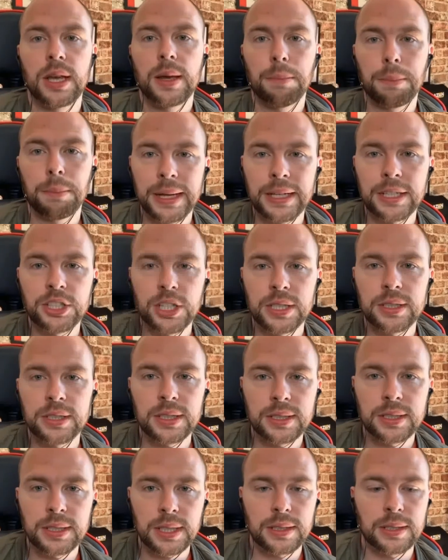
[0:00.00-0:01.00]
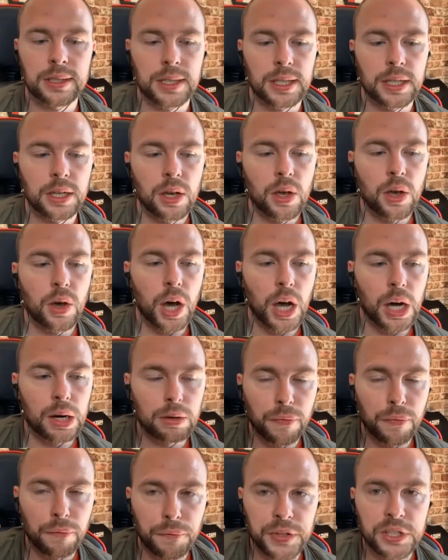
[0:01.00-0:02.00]
Manchester City are
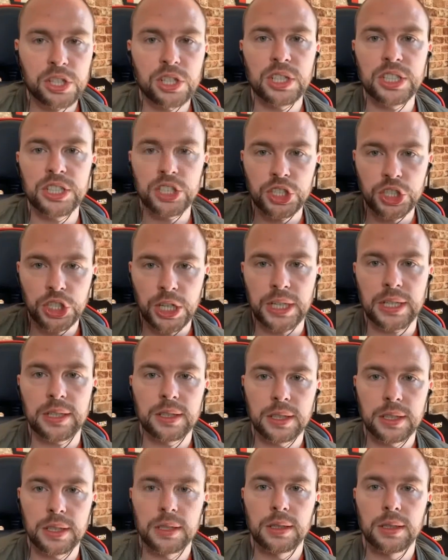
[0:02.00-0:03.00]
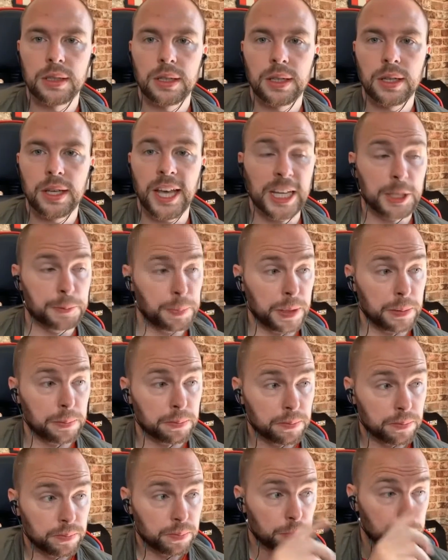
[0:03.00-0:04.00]
officially cheats. It's
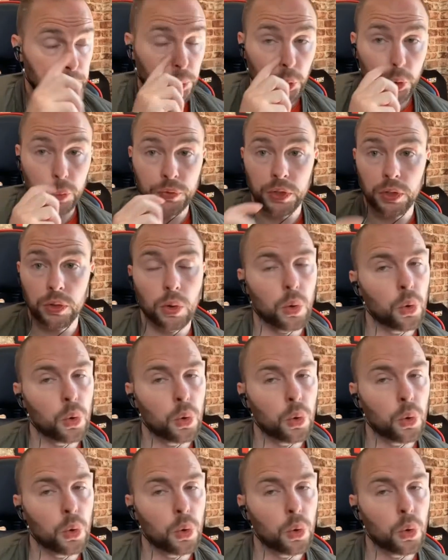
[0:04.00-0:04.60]
been proven.